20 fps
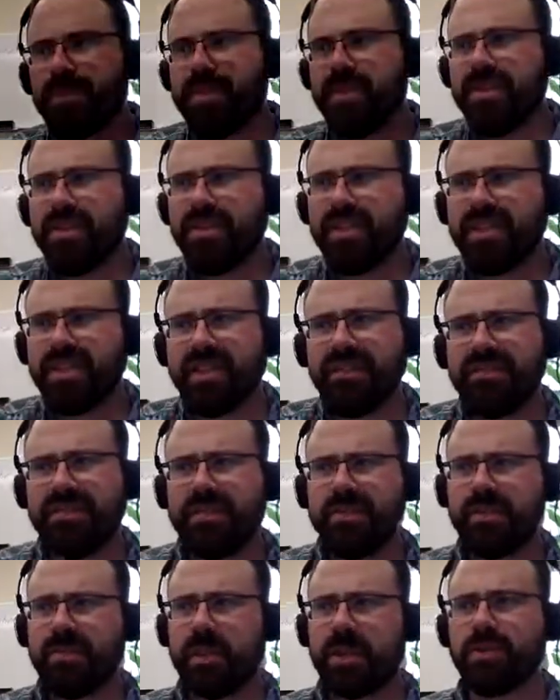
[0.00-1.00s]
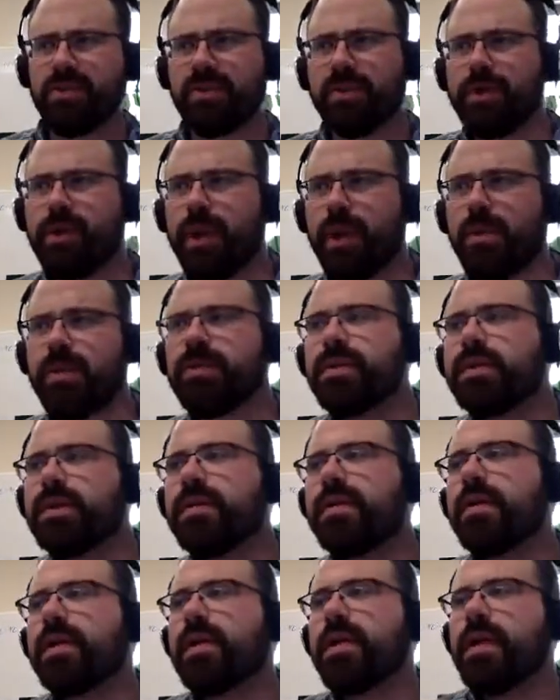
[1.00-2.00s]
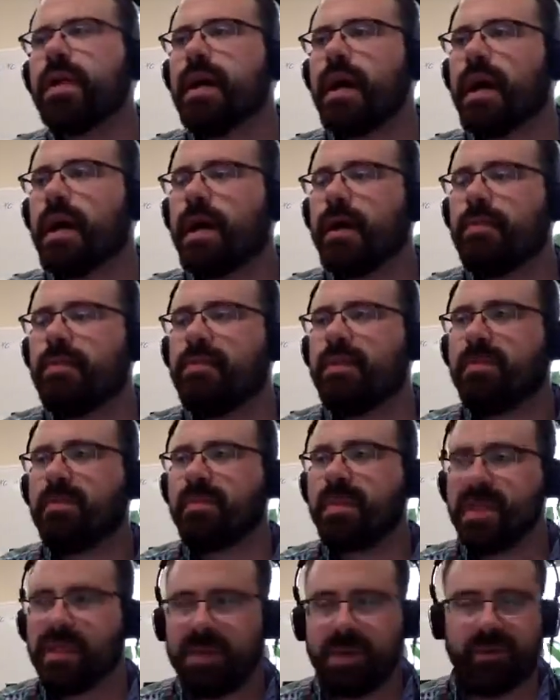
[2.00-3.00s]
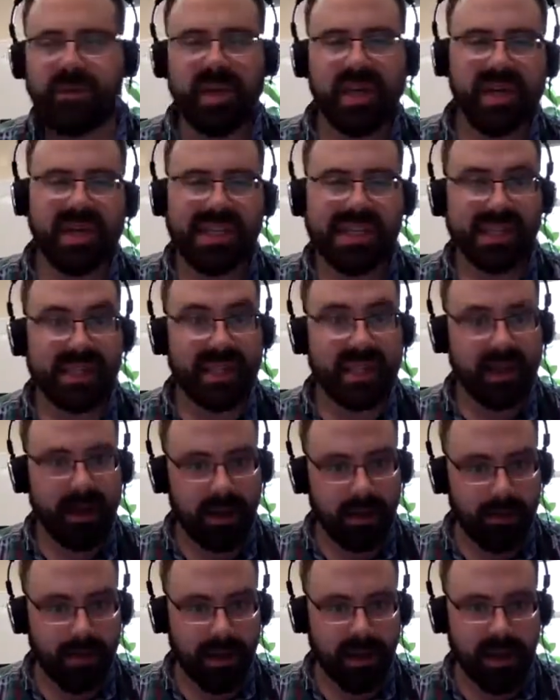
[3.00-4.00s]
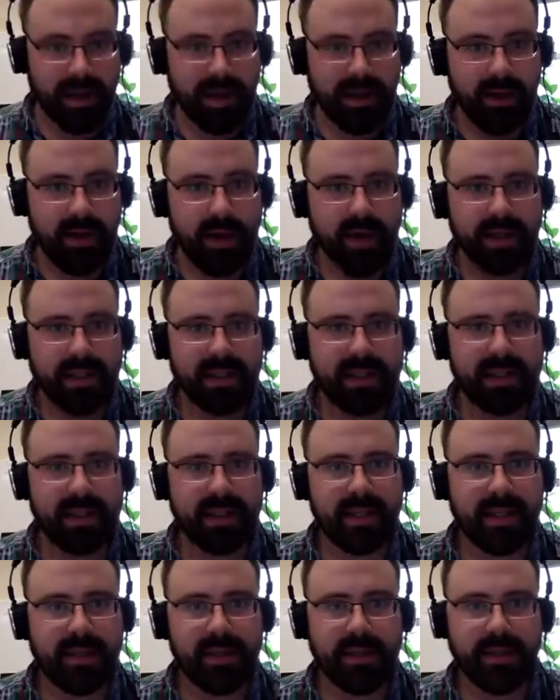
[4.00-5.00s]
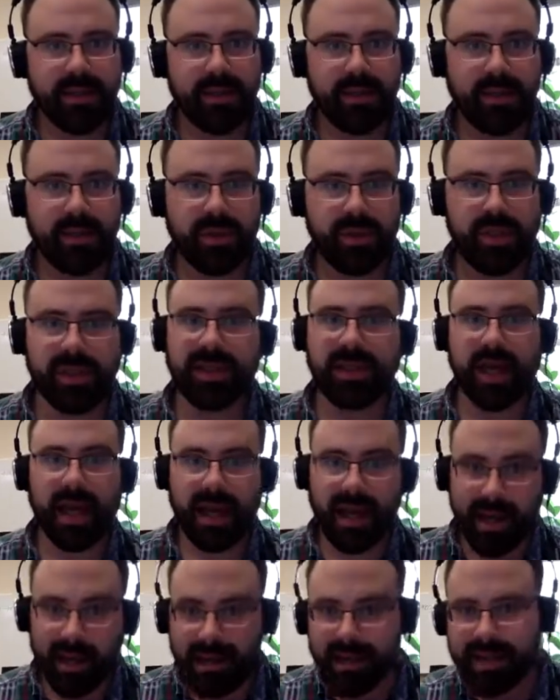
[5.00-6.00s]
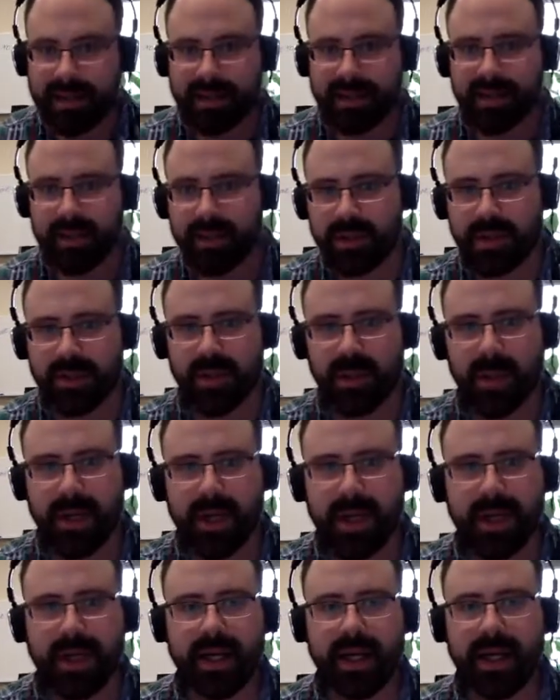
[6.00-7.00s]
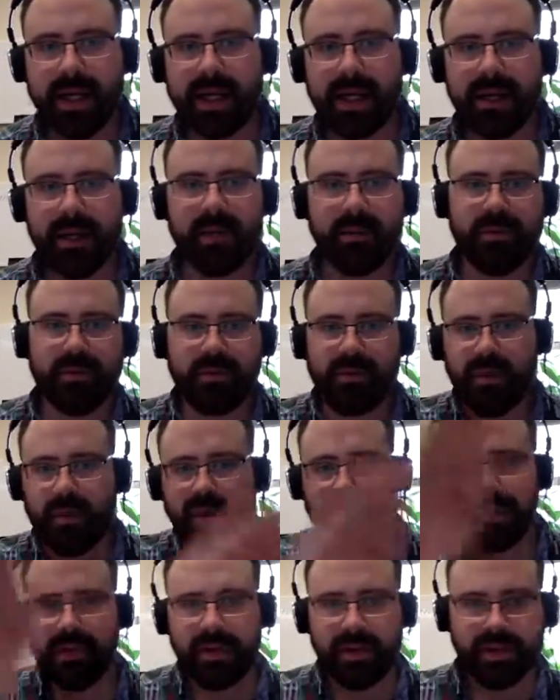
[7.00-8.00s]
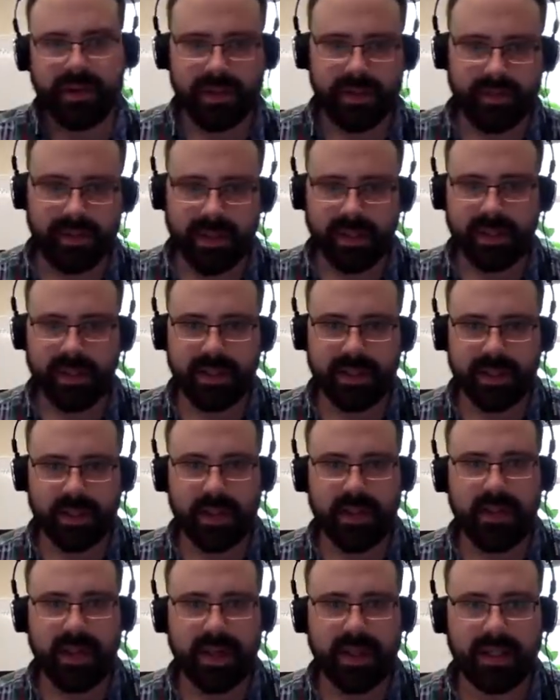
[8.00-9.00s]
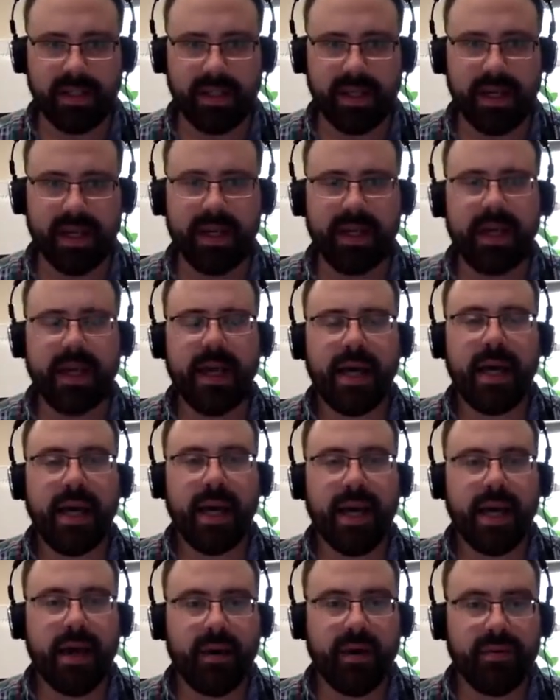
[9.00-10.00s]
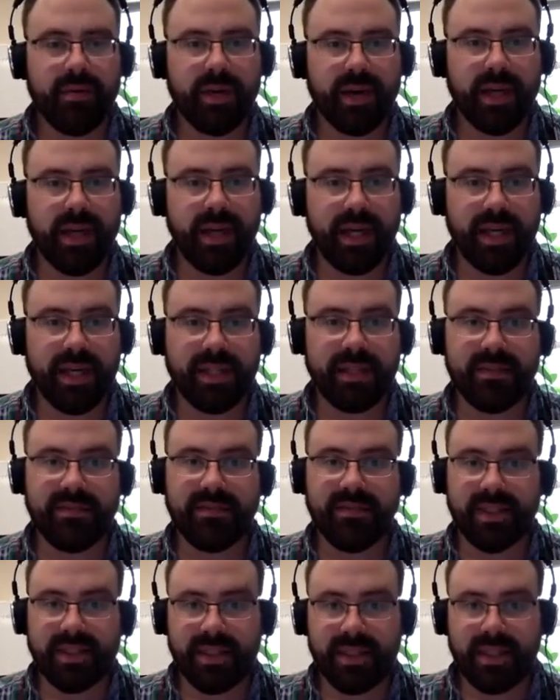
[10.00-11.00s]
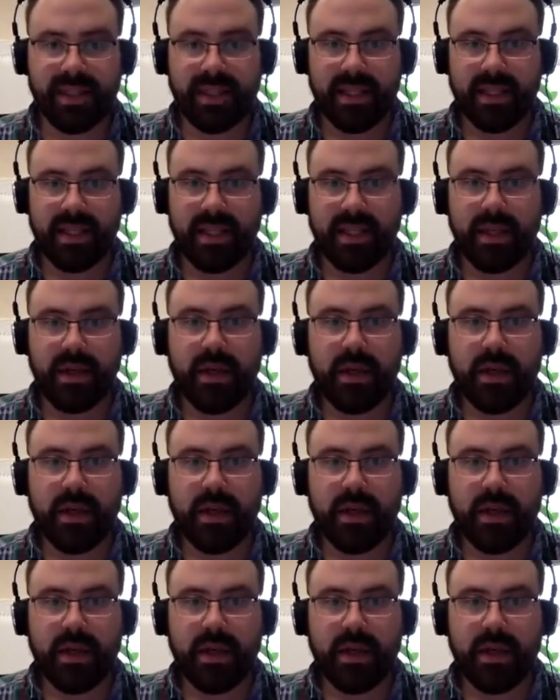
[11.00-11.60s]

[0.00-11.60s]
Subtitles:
just a few special notes. The bishop is coming on Sunday, June 2nd, during for all of our services on that day. However, he is visiting